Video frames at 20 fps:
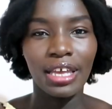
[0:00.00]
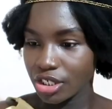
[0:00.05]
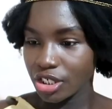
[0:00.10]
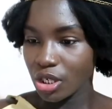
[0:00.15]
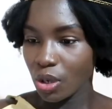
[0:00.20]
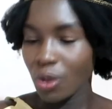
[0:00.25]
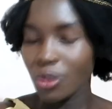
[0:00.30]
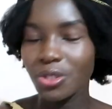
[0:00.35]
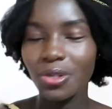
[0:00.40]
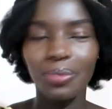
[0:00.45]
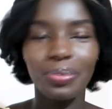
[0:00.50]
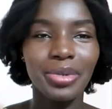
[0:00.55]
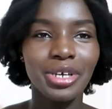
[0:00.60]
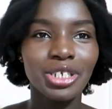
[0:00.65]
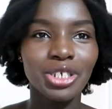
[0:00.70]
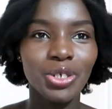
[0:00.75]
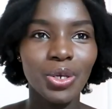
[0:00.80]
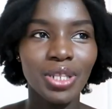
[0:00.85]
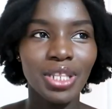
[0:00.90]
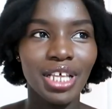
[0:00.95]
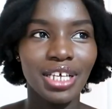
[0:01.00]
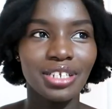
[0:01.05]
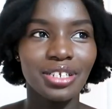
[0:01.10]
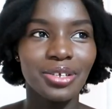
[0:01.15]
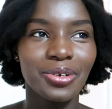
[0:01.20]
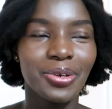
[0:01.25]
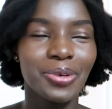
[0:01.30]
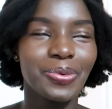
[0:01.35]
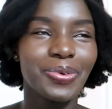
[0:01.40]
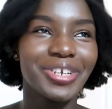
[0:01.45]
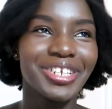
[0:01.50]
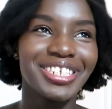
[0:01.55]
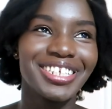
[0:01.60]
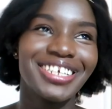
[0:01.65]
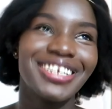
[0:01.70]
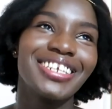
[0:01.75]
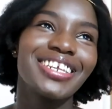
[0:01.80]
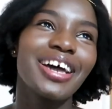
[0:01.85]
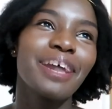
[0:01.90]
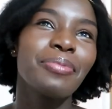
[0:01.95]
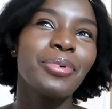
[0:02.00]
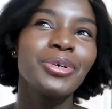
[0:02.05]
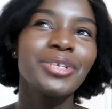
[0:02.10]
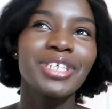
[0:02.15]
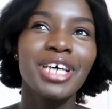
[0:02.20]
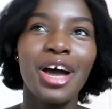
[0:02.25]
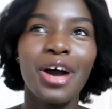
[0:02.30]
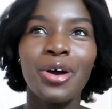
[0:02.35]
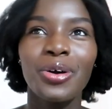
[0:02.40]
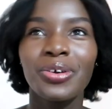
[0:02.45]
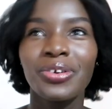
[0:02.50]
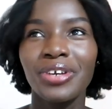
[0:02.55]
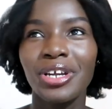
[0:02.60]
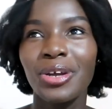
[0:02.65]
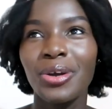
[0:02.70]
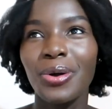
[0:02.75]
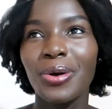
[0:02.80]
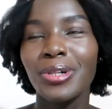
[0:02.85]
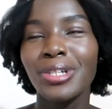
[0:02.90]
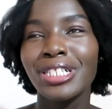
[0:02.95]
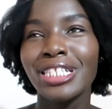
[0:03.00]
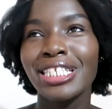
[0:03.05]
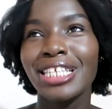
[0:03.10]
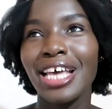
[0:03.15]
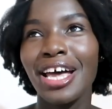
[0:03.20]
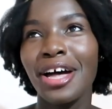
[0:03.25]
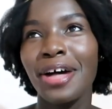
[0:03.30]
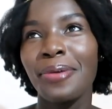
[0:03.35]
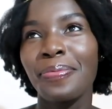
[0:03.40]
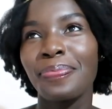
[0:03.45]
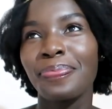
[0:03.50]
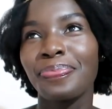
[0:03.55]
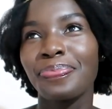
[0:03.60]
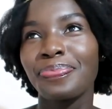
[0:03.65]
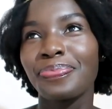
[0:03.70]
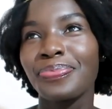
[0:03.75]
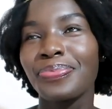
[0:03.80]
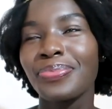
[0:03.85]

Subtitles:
She also mentioned that, you know, what is it, about how wrinkles, the